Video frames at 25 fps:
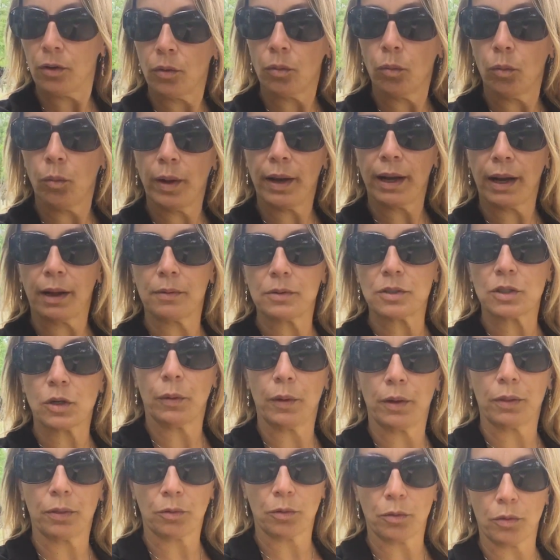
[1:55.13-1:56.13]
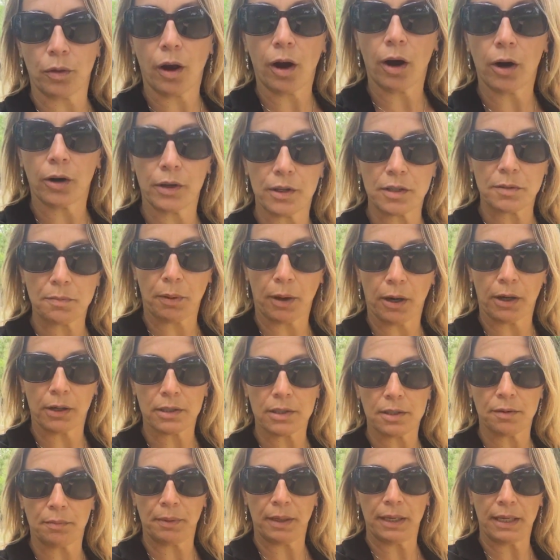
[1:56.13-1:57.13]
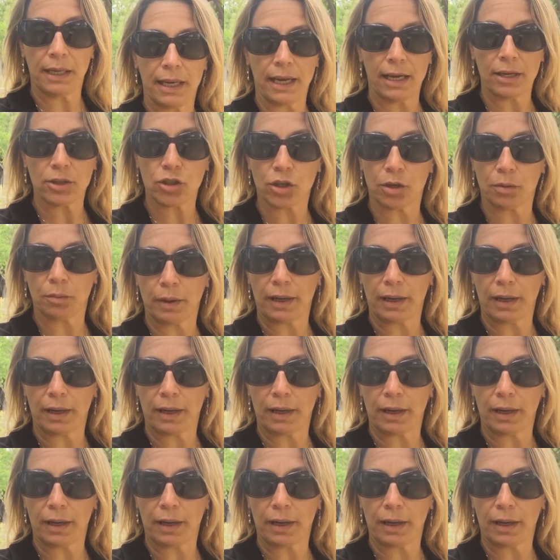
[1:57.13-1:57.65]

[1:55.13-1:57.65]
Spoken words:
when I was going through the hardest parts of mediation,